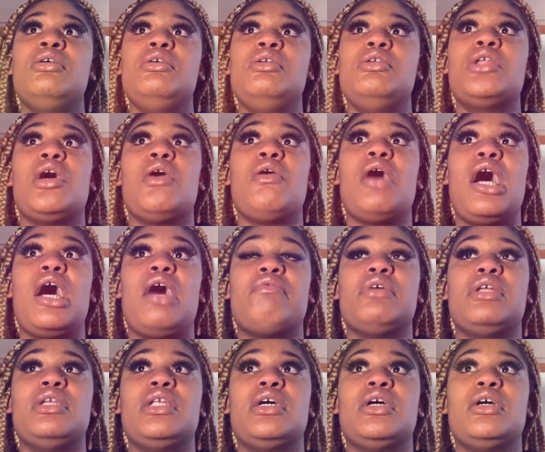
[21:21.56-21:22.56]
you know,
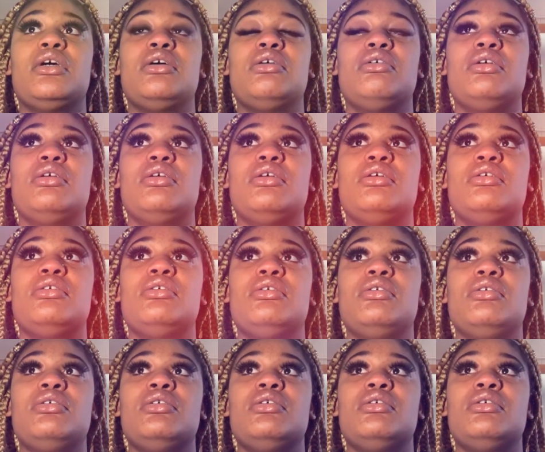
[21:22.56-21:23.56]
having to
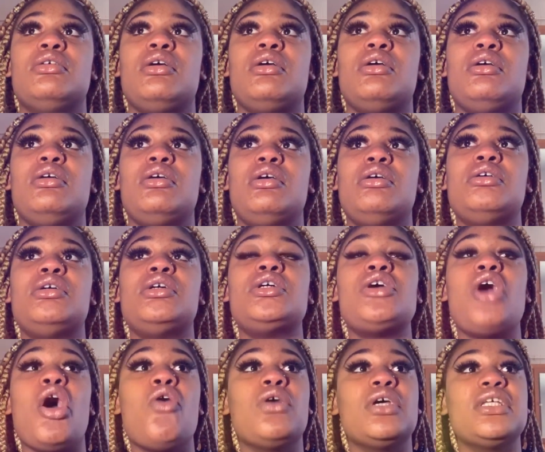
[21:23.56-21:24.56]

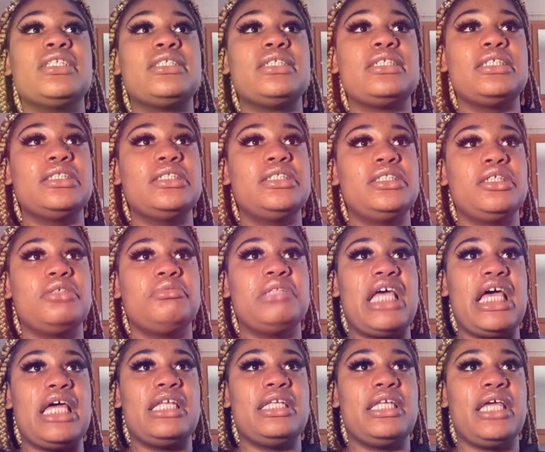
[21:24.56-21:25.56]
go into the gym
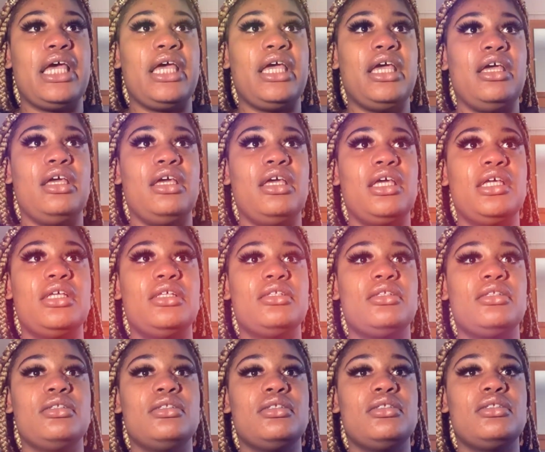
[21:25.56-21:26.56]
that day and
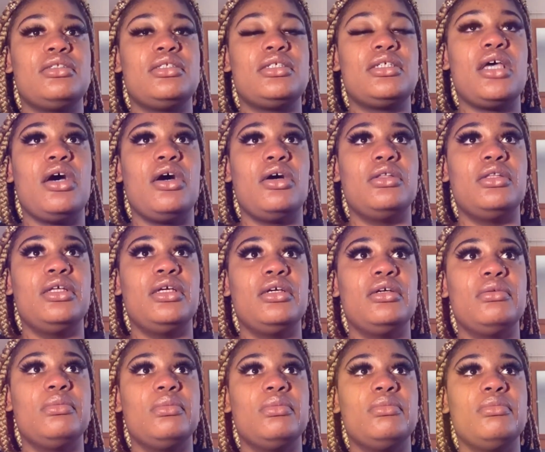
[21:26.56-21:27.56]
tell
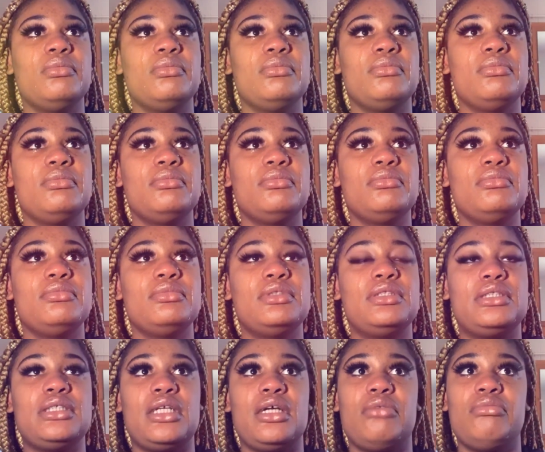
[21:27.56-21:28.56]
them
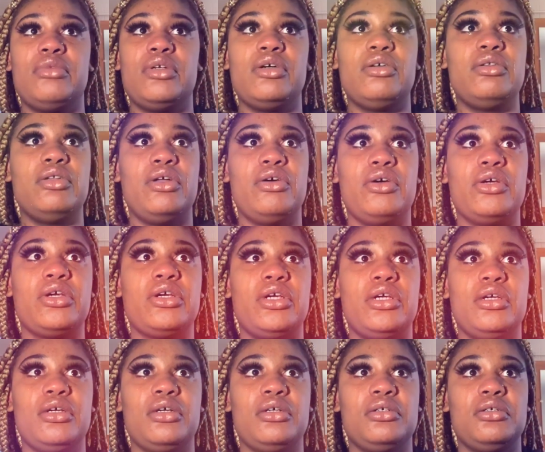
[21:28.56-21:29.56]
that I'm no
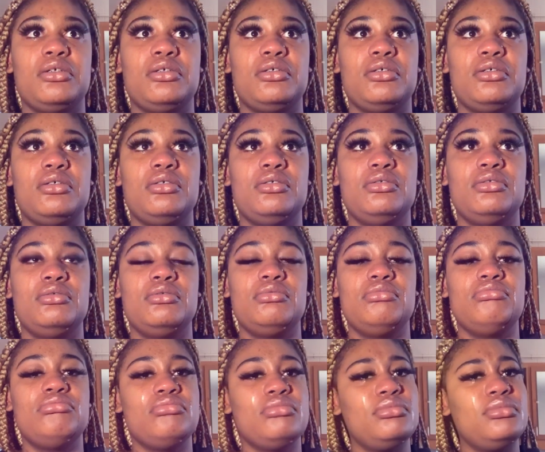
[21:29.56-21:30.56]
longer
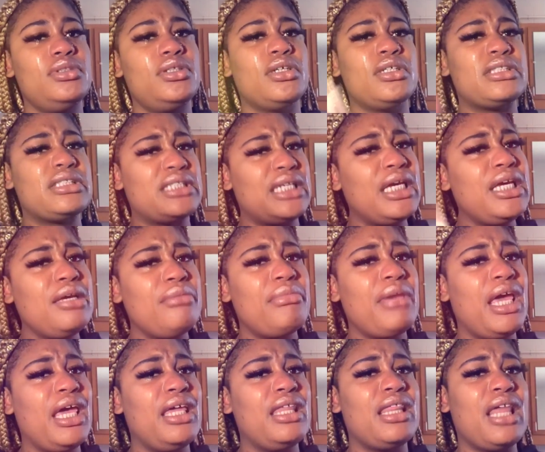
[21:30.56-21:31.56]
your
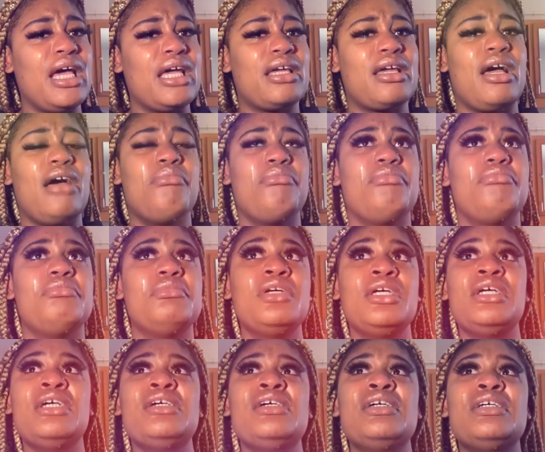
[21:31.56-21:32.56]
teammate. Like, I'm
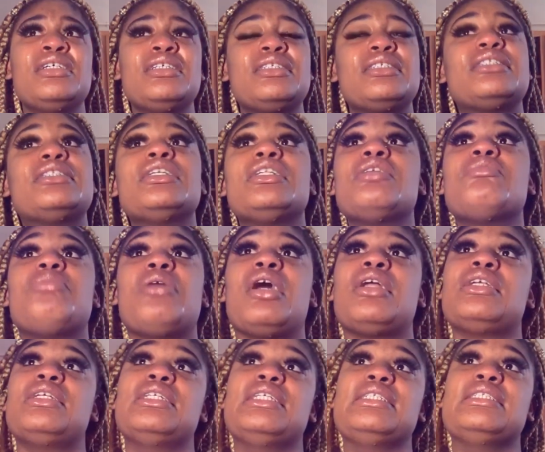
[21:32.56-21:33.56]
still a
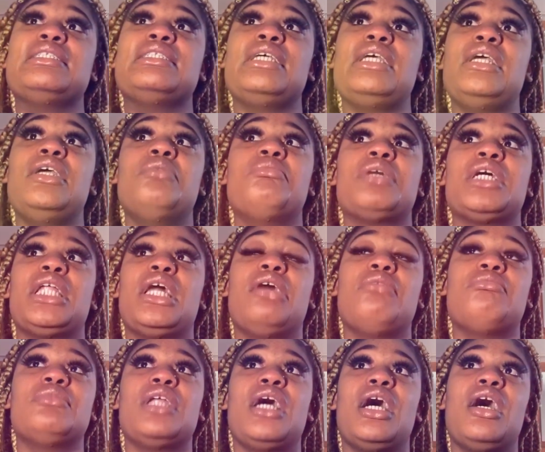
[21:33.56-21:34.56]
part of the team, but
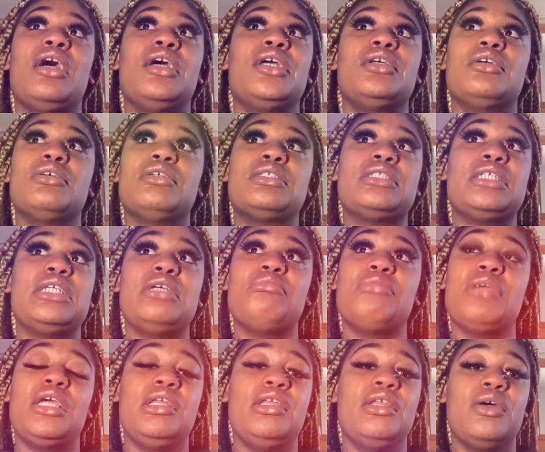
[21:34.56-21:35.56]
I'm not your
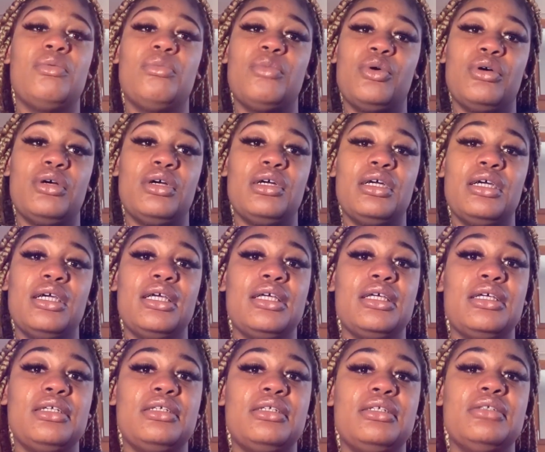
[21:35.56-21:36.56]
teammate no more.
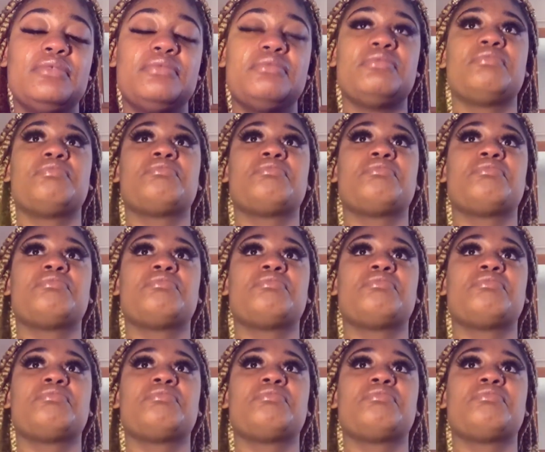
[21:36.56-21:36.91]
And